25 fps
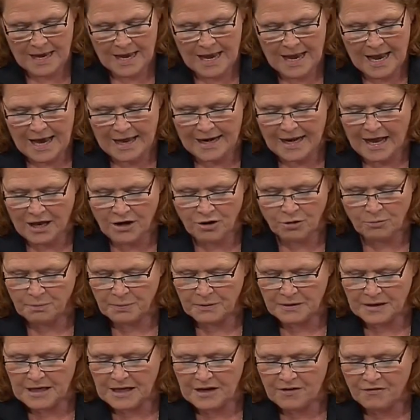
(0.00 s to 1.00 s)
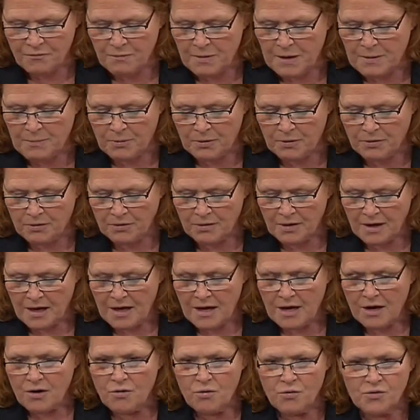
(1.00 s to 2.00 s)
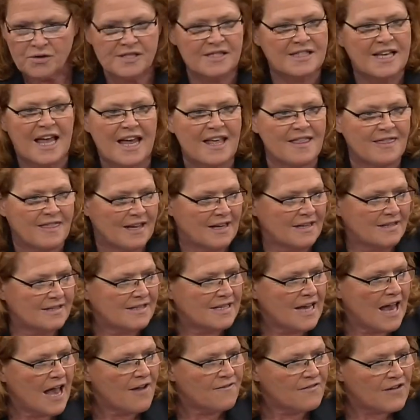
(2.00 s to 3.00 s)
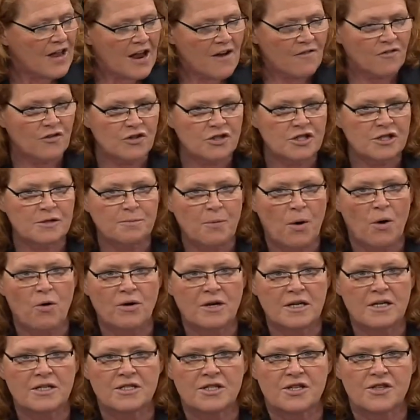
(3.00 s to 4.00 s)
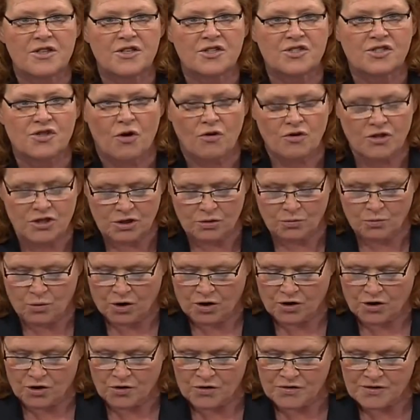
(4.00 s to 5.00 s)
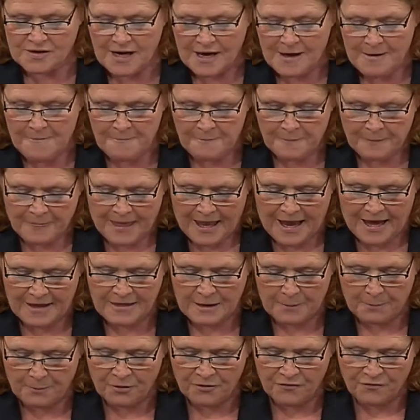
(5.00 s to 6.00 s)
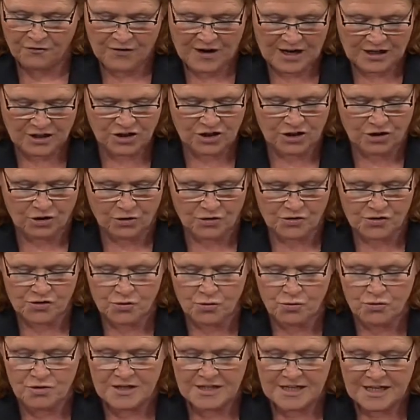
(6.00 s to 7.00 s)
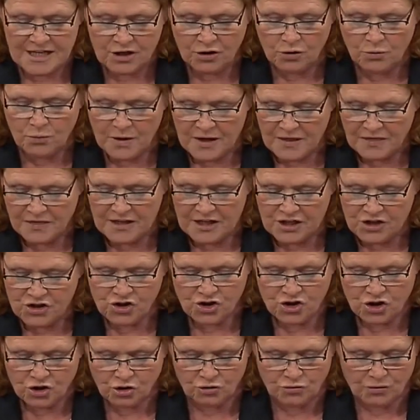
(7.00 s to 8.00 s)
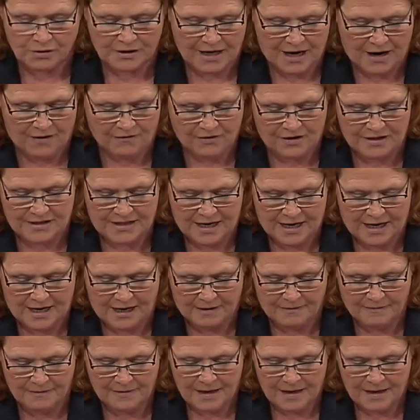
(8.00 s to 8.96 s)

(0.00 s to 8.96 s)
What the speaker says: And I don't believe people who say this have ever spoken to the social workers and the professionals who deal with these children every day.